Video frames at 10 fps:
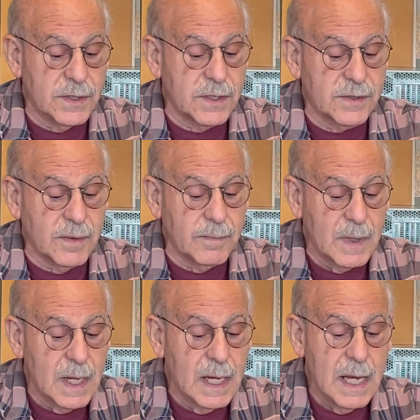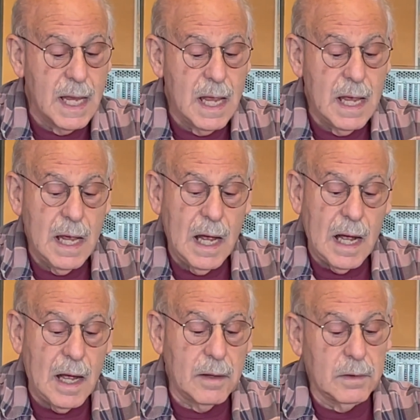system.
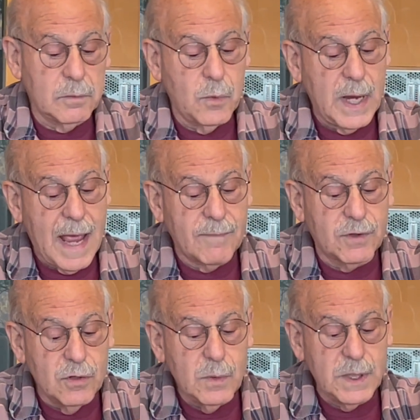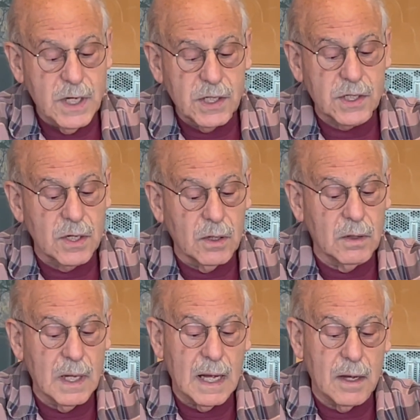Uh, we have two
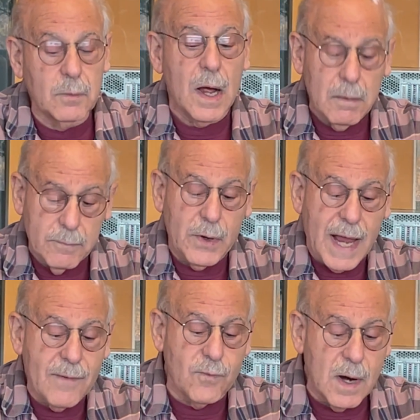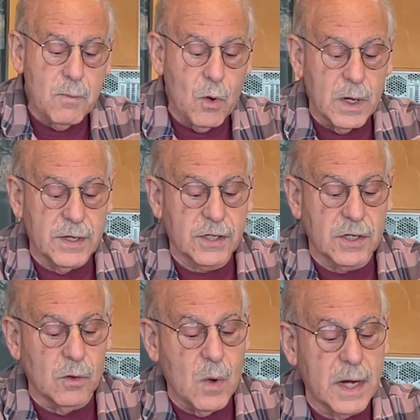additional, uh, well, we have one more
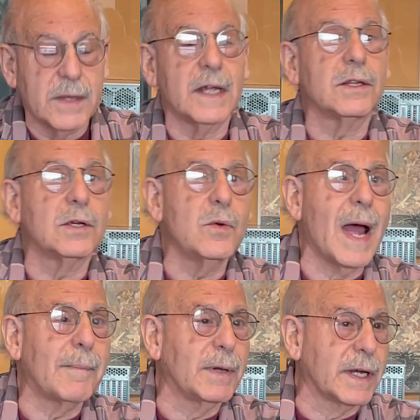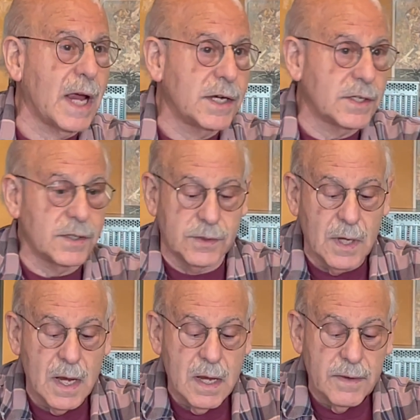additional one and then two applications
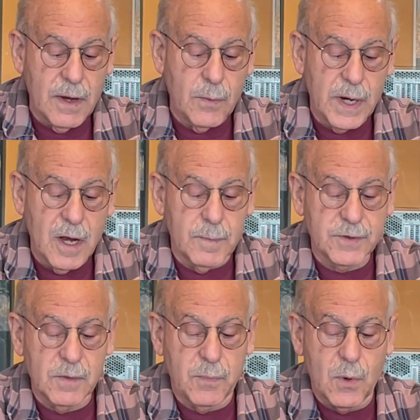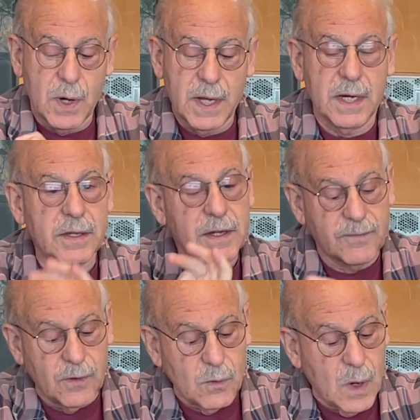that we help support in a
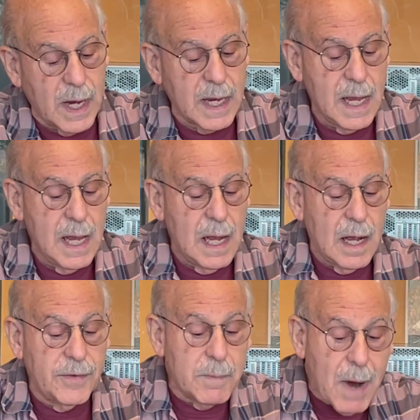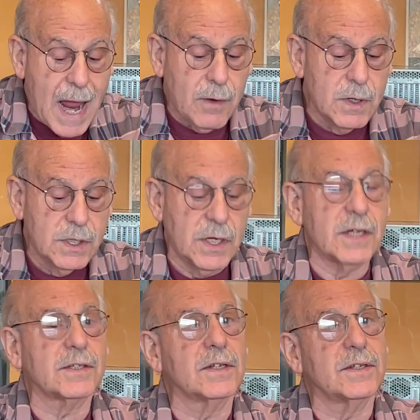different way. Uh, the Migrant
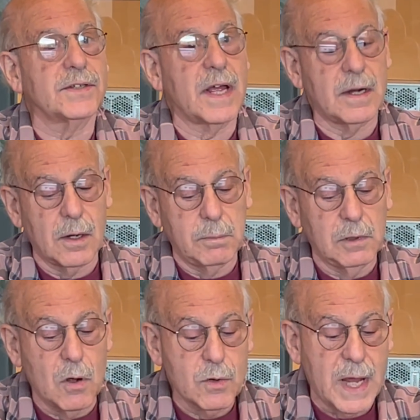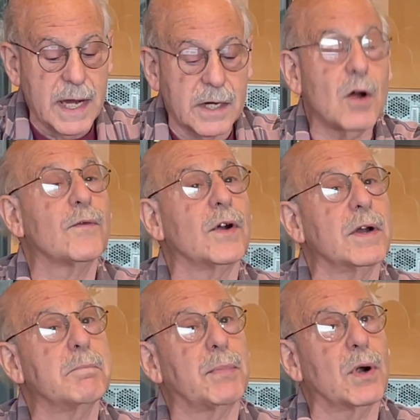Justice Center located over
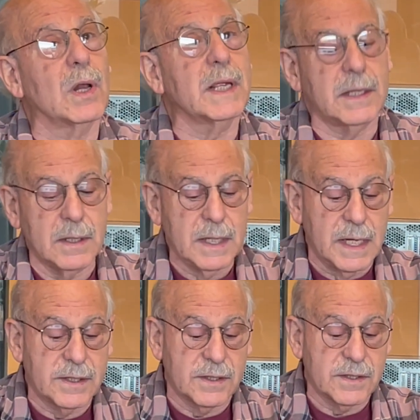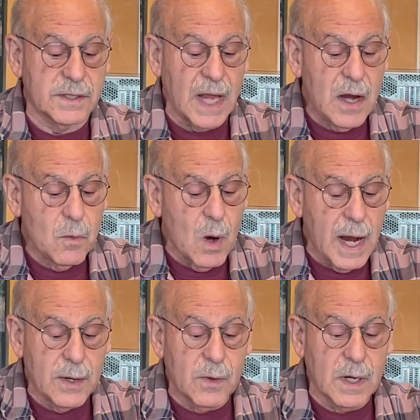in Burlington, it's a
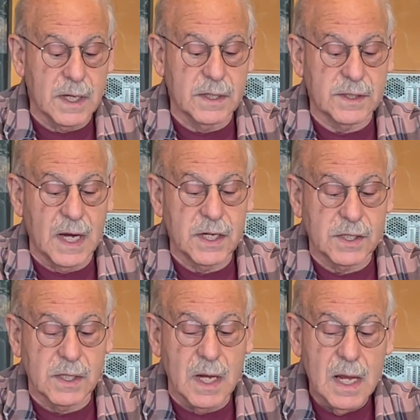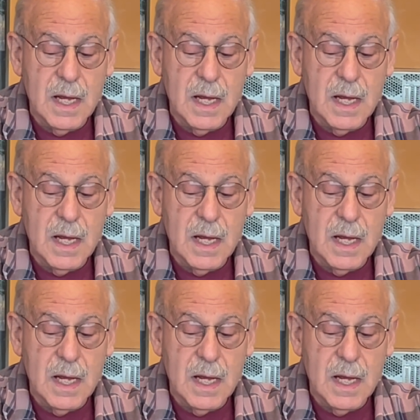statewide organization